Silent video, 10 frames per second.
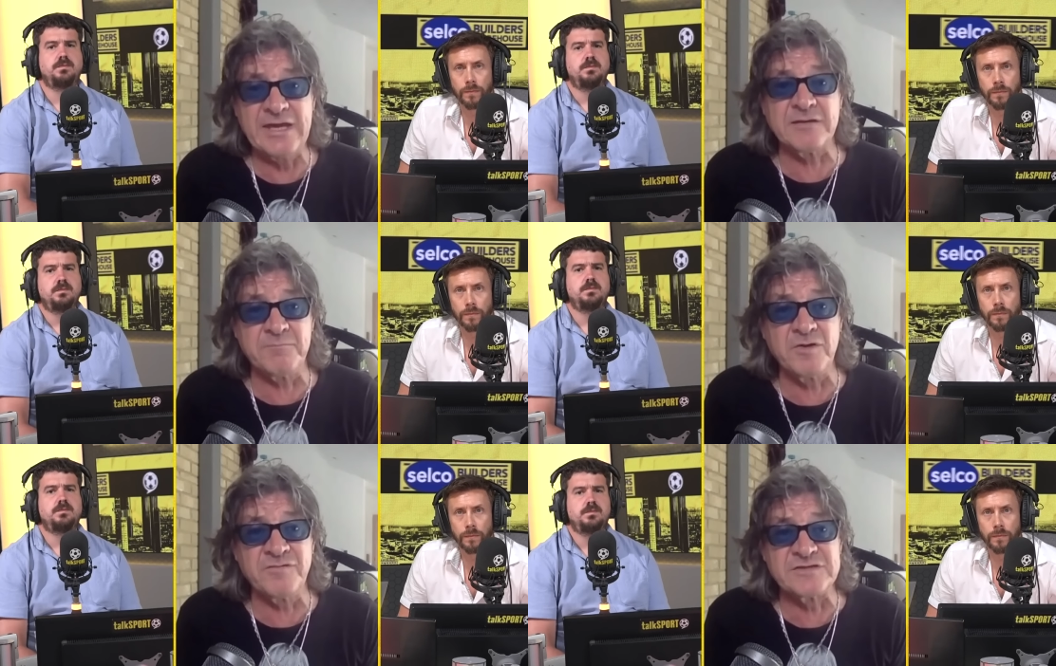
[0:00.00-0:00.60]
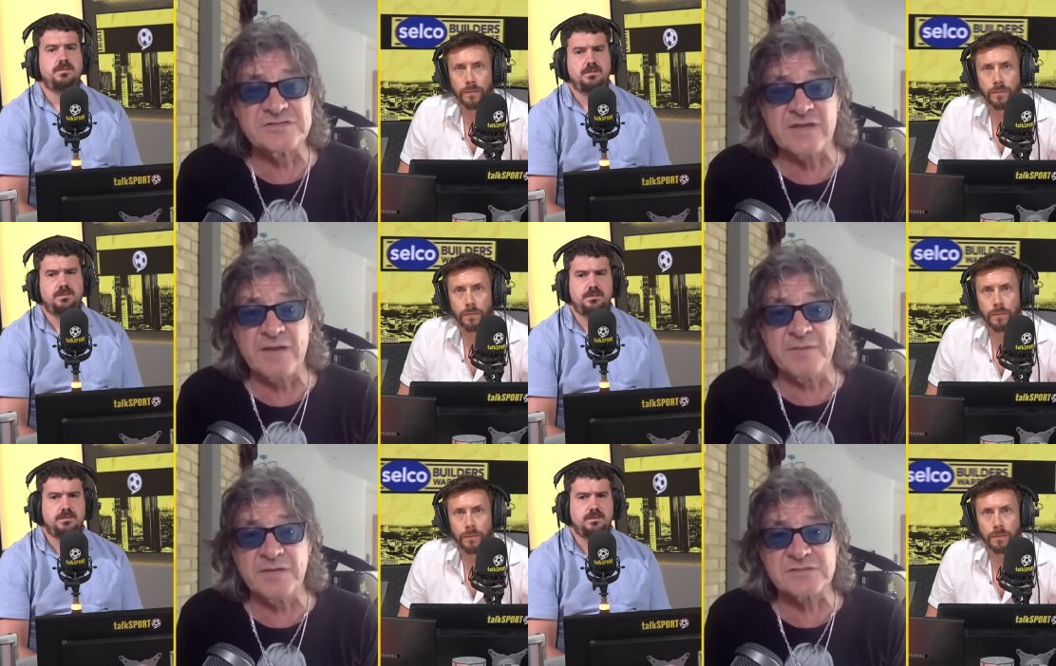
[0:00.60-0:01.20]
Speaker 1: can move into
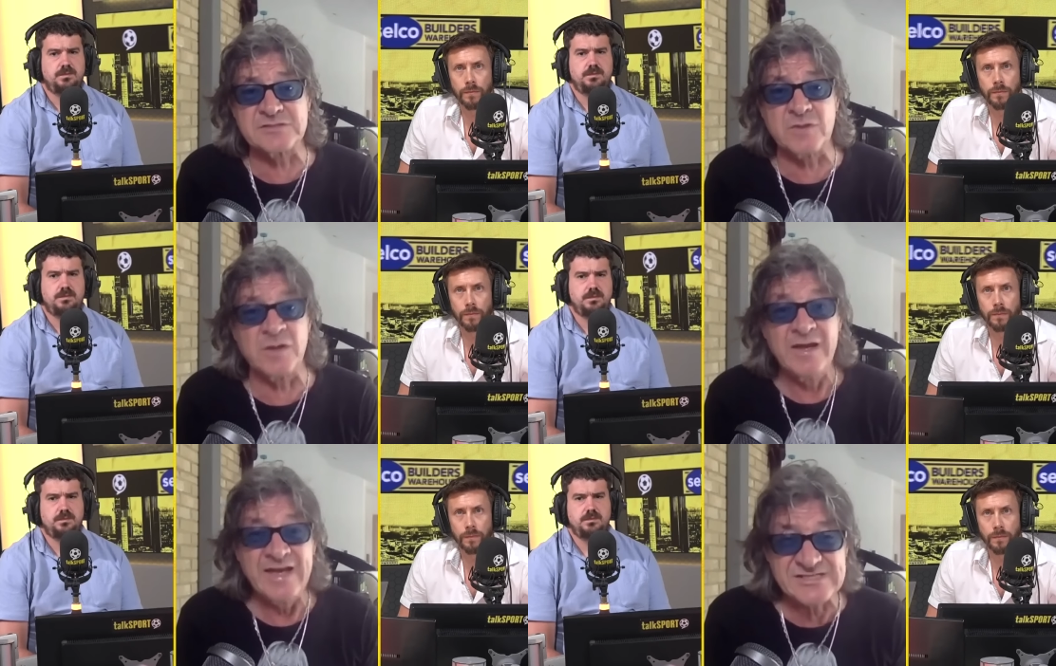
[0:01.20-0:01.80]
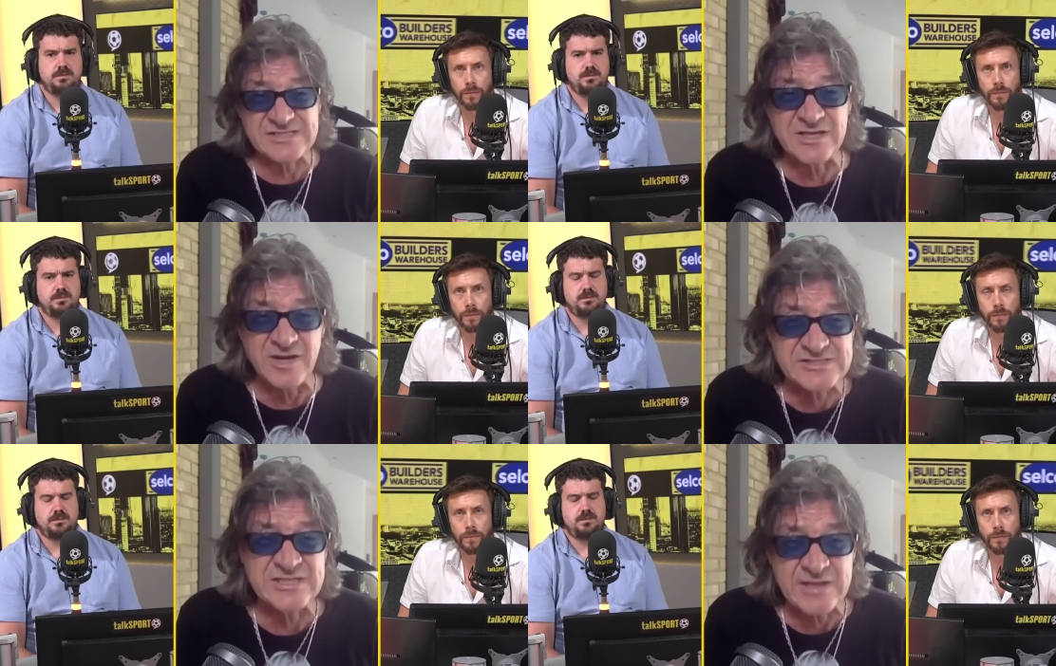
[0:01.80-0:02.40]
that mix as well. He's
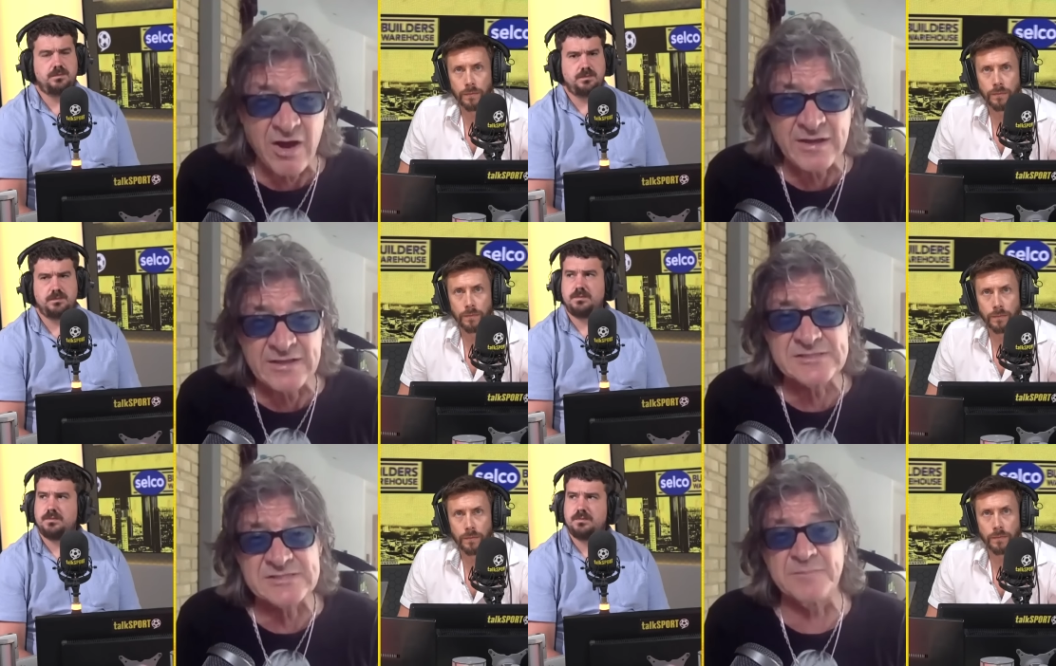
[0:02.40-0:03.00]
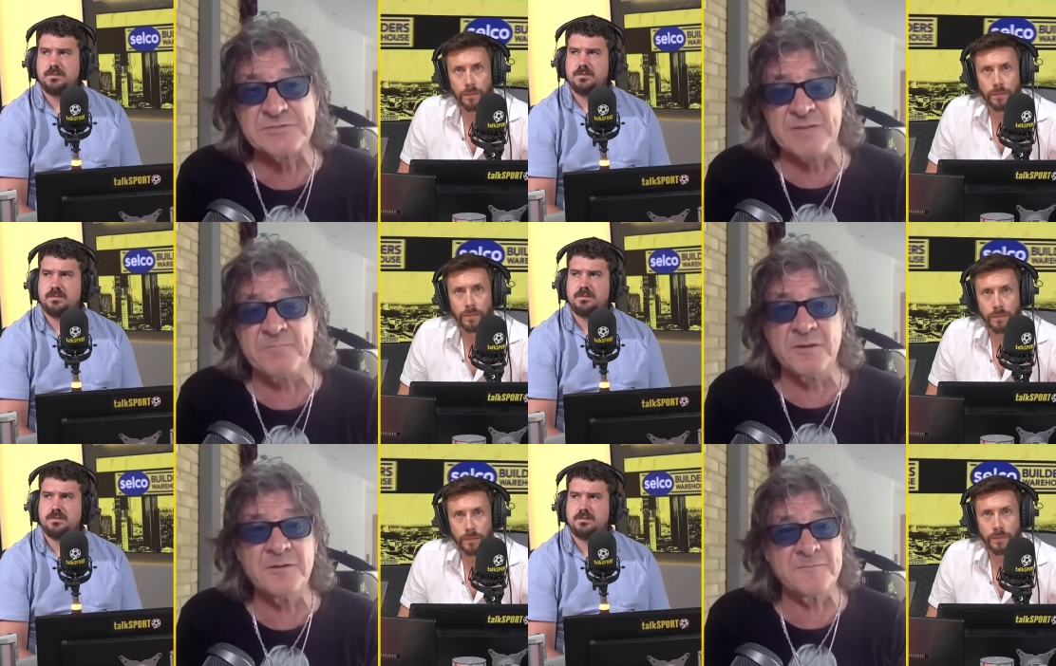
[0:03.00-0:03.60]
39 in
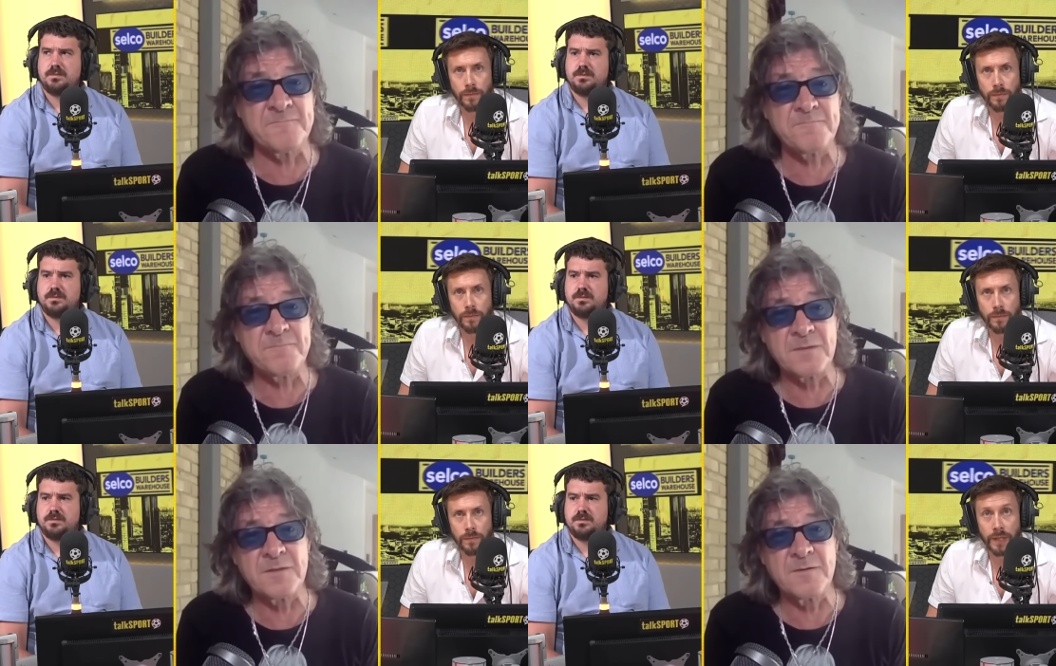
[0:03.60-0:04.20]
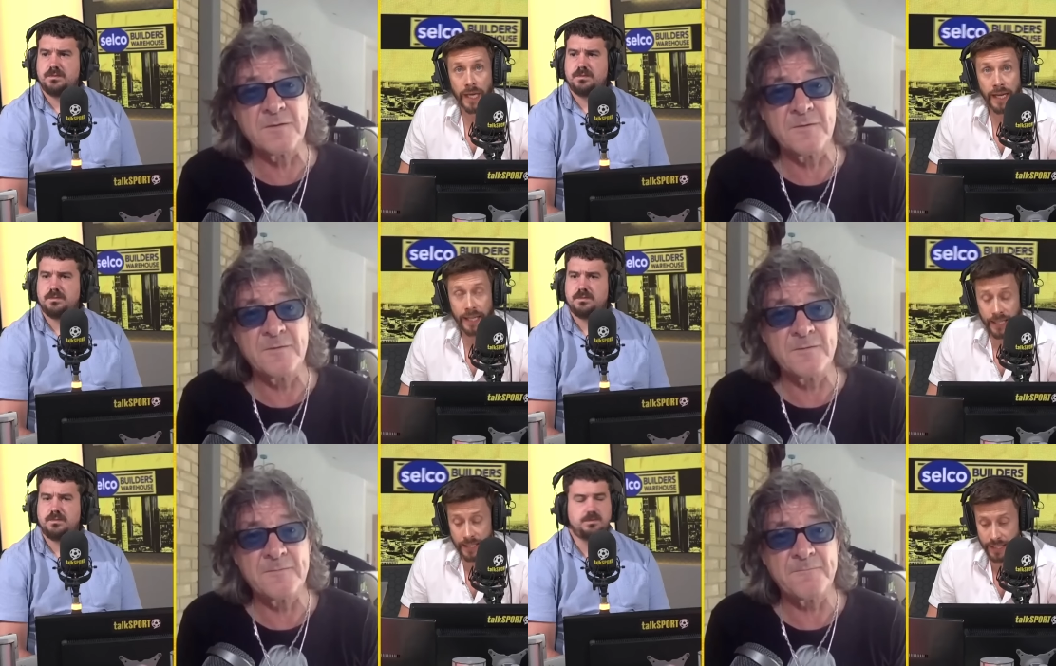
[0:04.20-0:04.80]
September.
Speaker 2: Yeah,
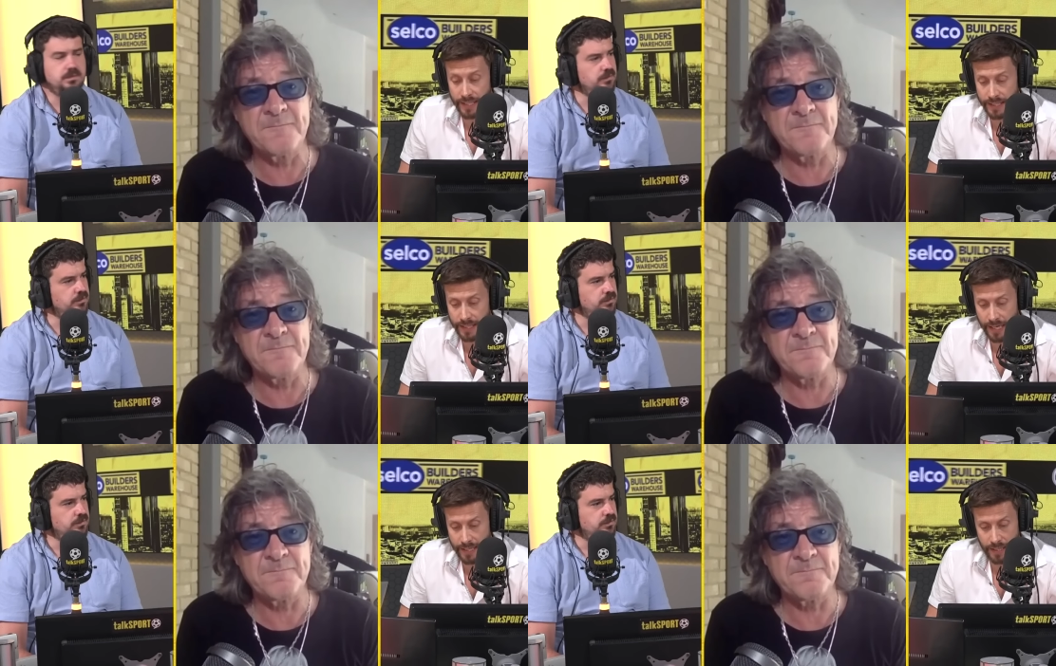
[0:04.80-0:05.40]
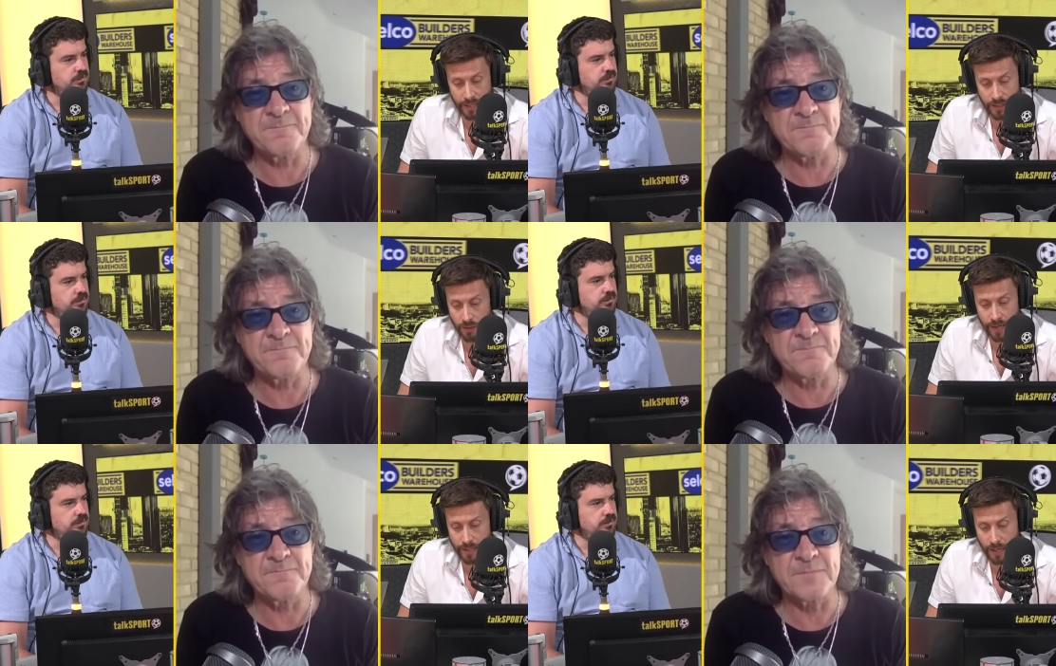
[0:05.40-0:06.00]
he is, and he's a great
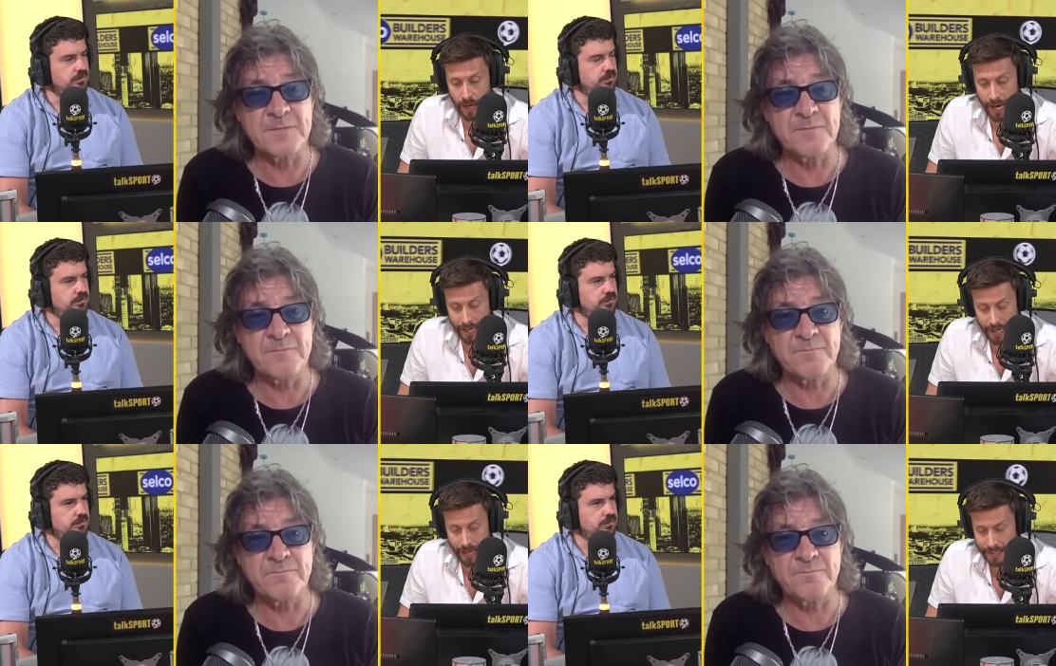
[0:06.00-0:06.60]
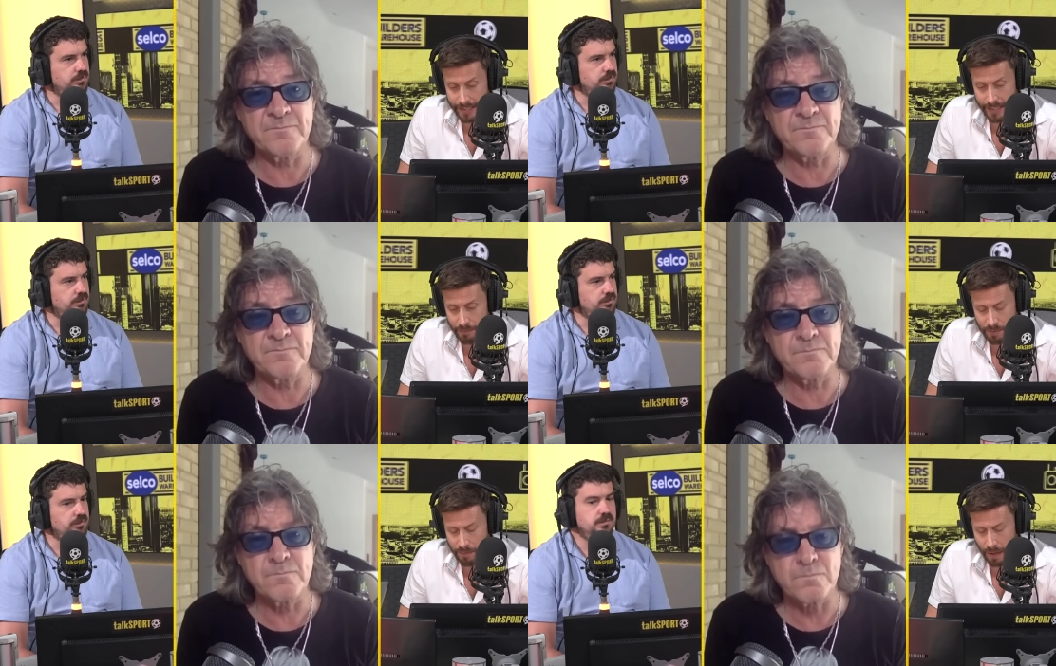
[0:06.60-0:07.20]
guy, and
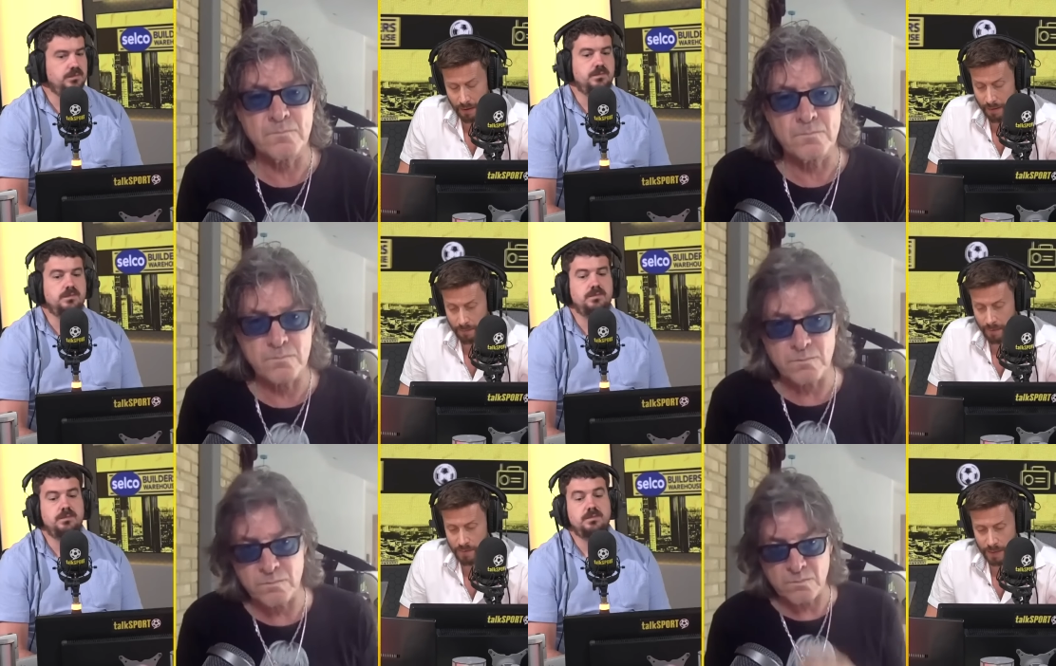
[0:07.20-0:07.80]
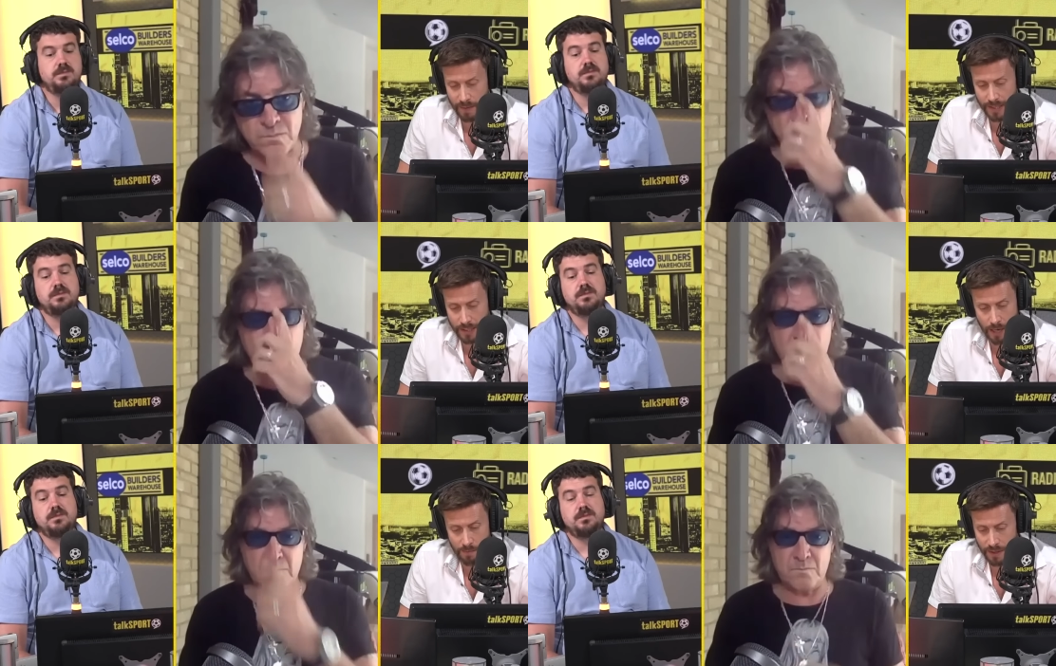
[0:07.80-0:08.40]
I've spent a bit of
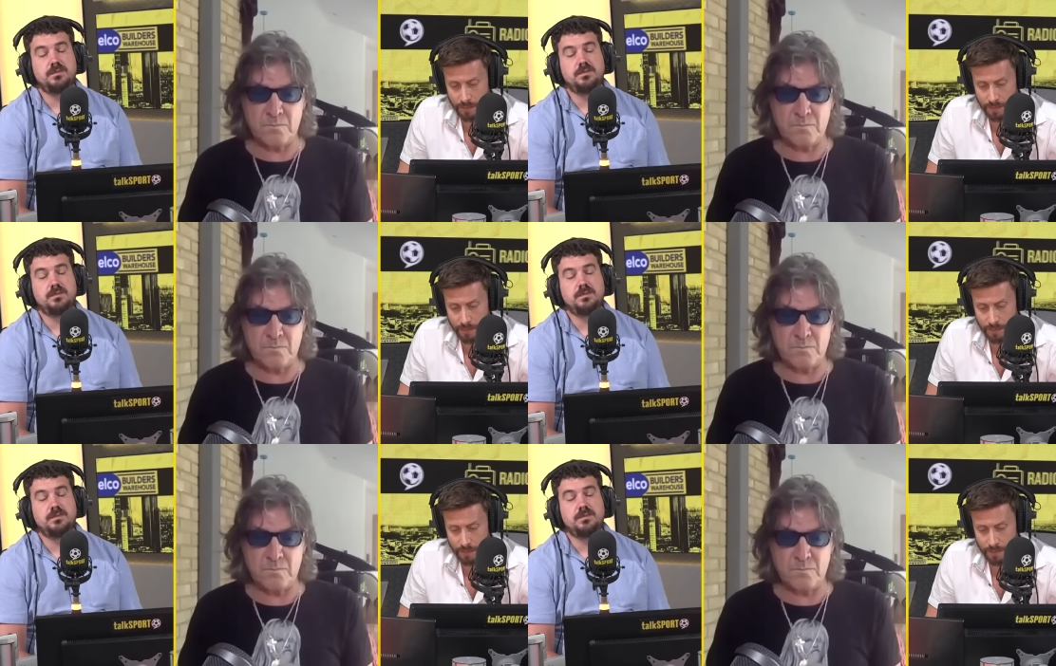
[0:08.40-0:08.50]
time with